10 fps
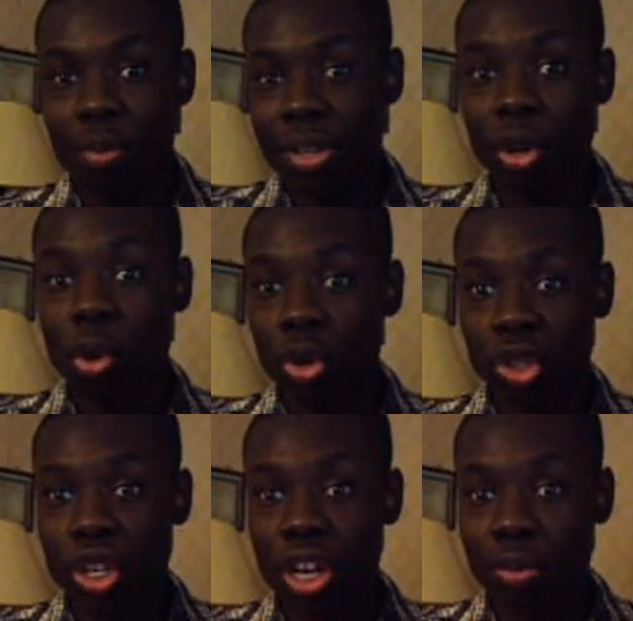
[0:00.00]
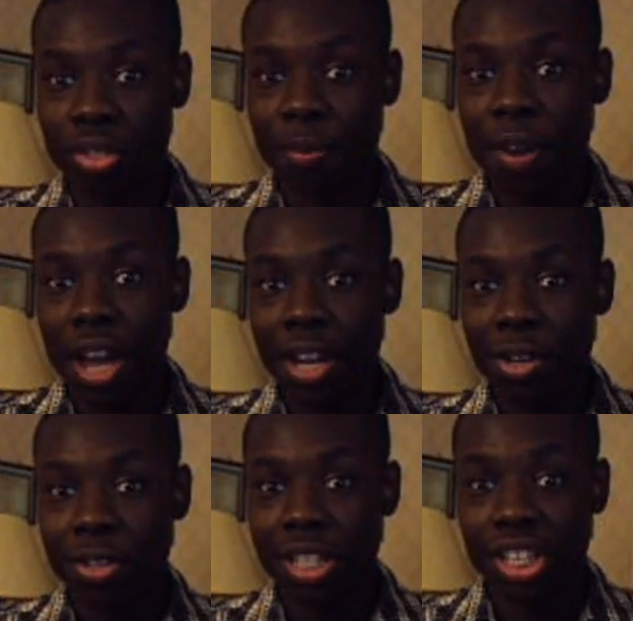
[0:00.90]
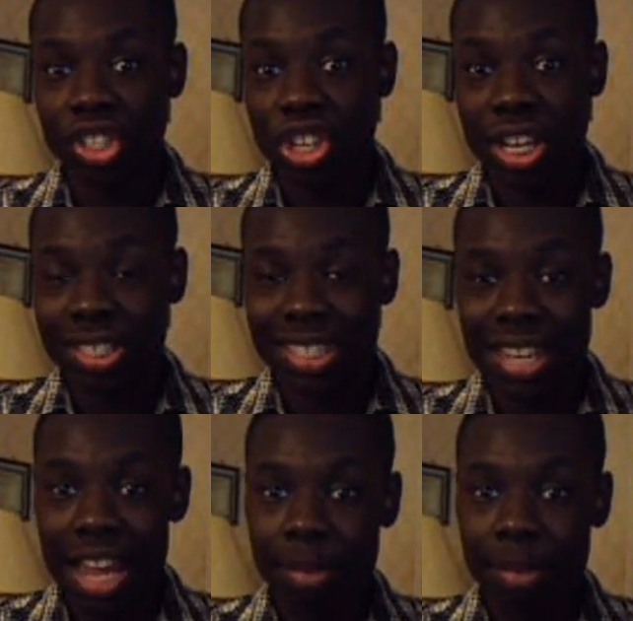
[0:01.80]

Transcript: when the quartz gun was fired and it changed the